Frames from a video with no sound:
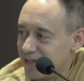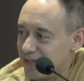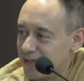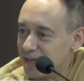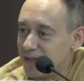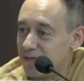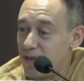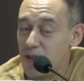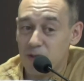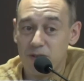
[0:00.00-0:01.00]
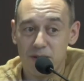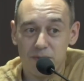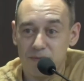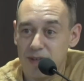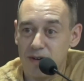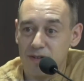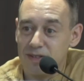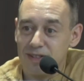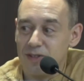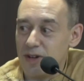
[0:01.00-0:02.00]
We want to follow them down
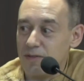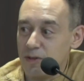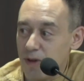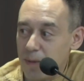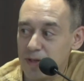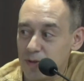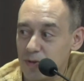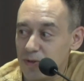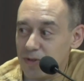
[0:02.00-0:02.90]
every rabbit hole.